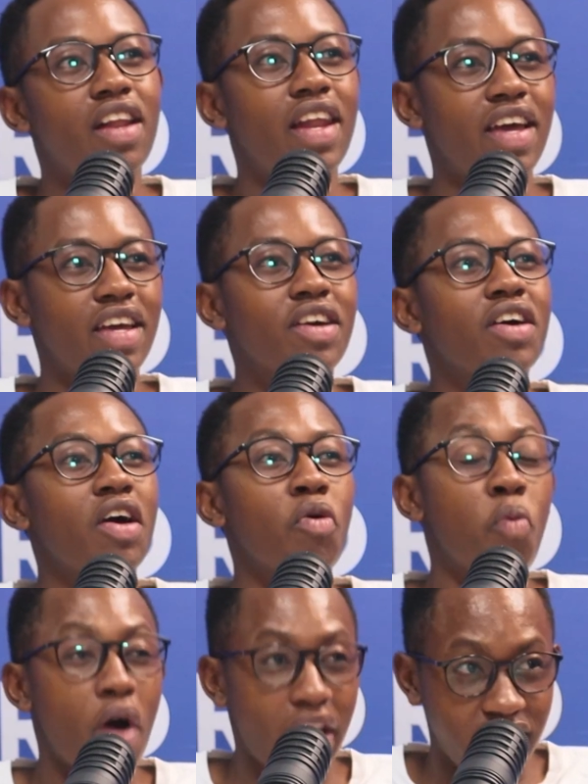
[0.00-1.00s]
like,
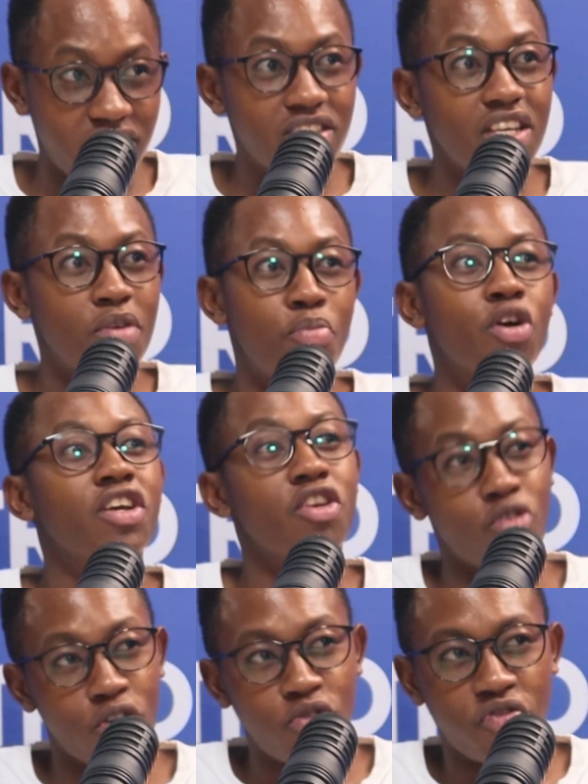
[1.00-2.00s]
why it's important
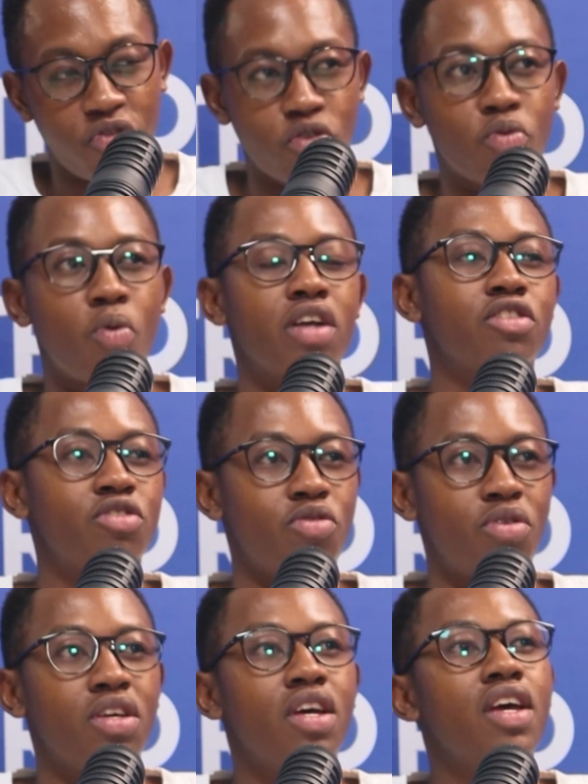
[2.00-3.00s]
not to vote one
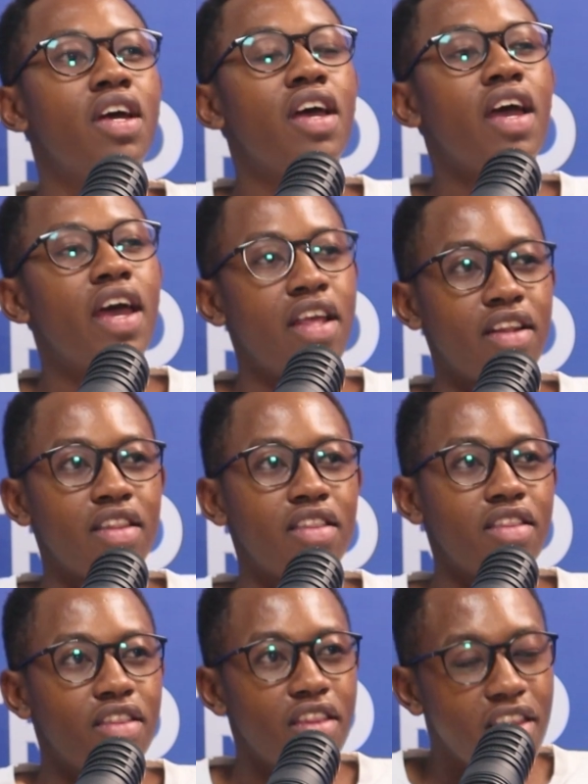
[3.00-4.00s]
suit,
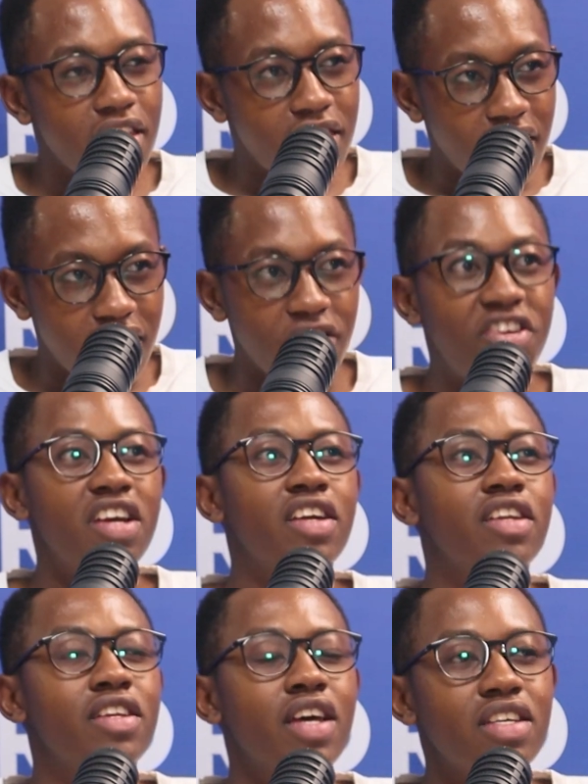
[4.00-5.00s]
and the
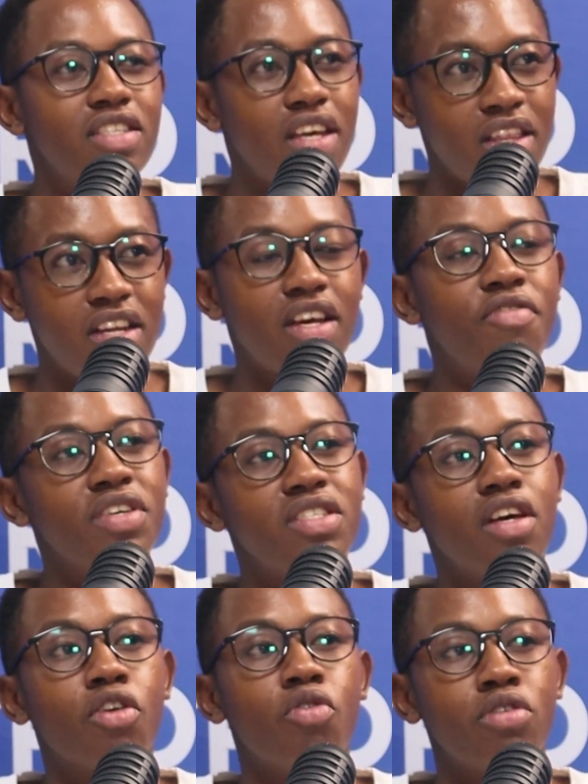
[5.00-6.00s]
riggedness and the toughness
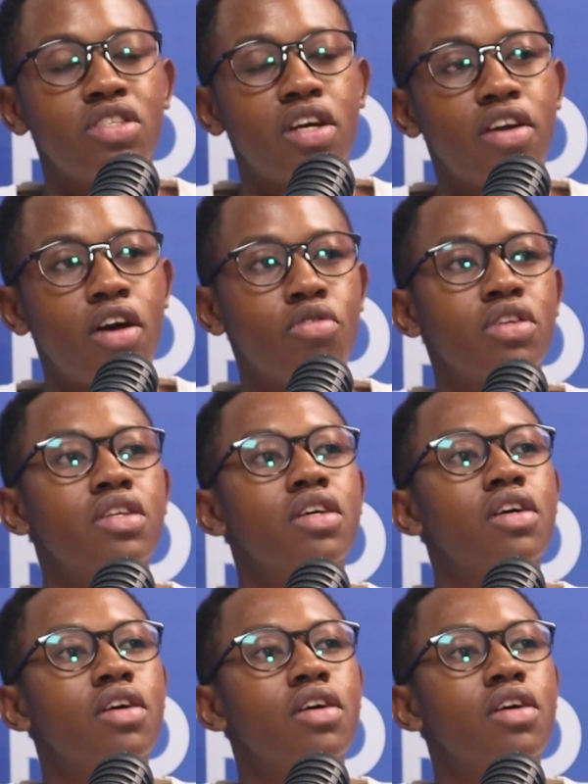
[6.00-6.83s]
that goes around